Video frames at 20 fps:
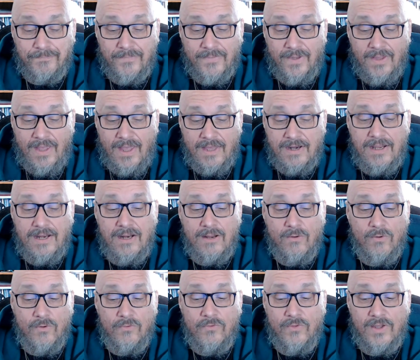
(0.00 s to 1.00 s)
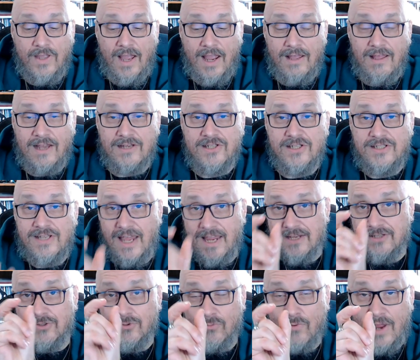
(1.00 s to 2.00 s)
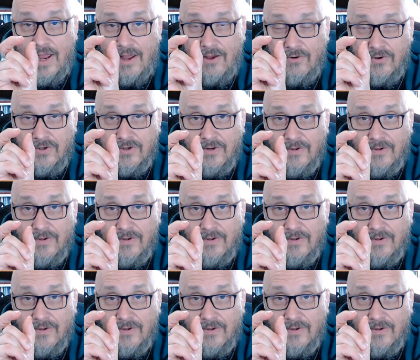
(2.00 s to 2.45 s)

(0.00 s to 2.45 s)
And in it, the guy actually takes the round,